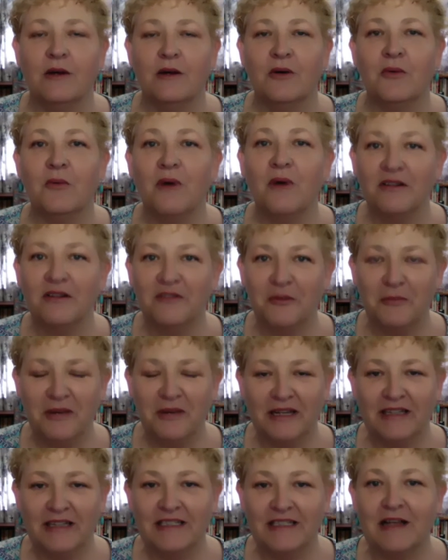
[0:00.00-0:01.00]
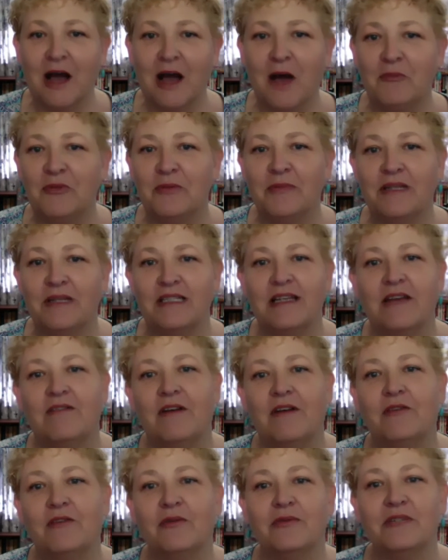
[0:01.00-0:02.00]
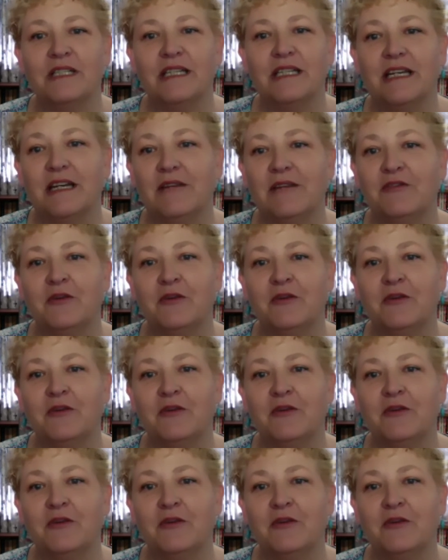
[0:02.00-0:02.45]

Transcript: One of the biggest compliments I've ever received